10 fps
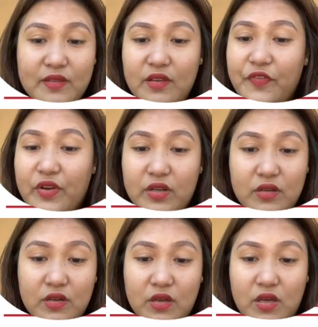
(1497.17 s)
different
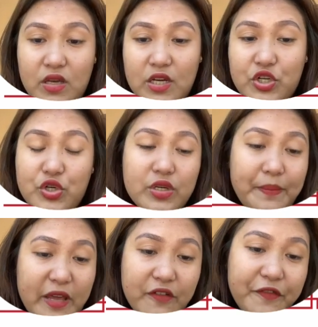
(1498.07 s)

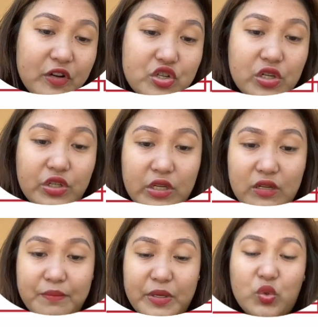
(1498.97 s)
interdependent functional
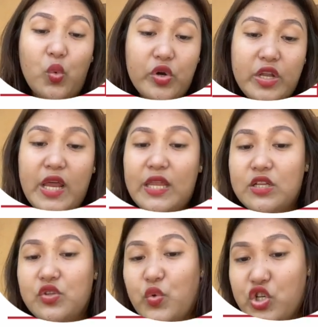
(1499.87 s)
units but
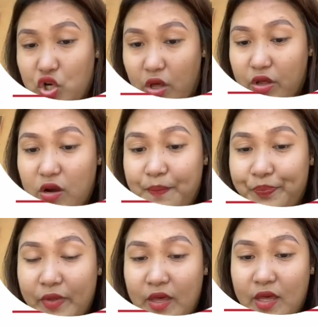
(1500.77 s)
coordinated to each other.
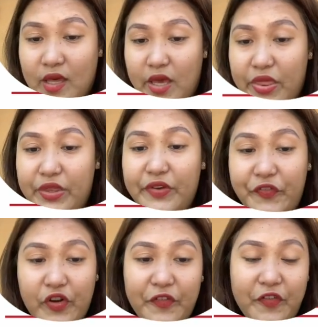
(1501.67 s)
In the
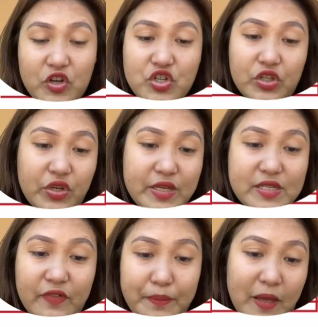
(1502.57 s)
different functional
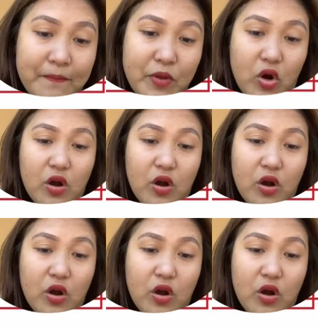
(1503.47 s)
units of the PNP